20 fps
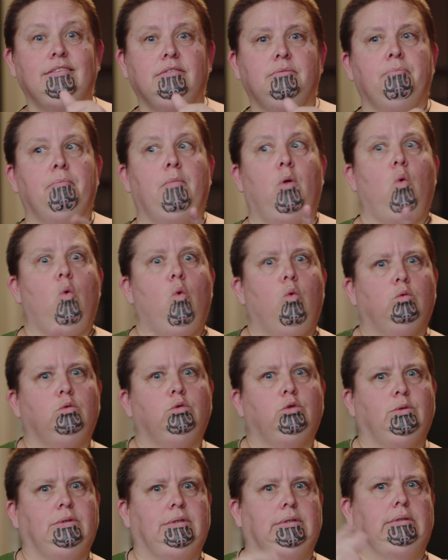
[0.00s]
and hold us
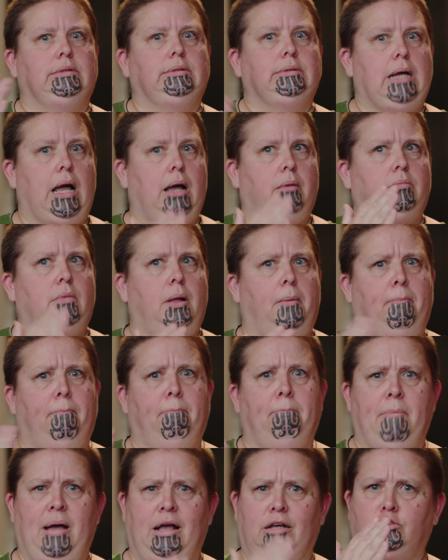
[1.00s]
accountable
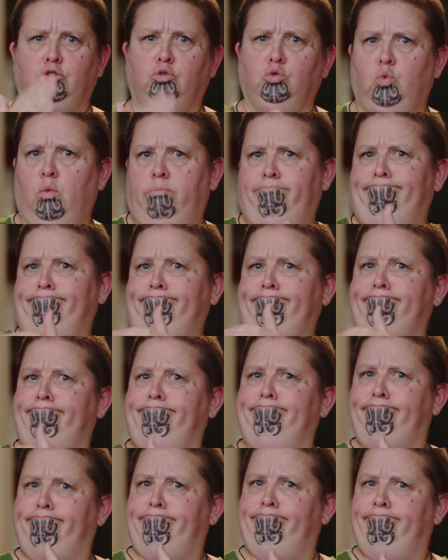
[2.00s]
when it's needed.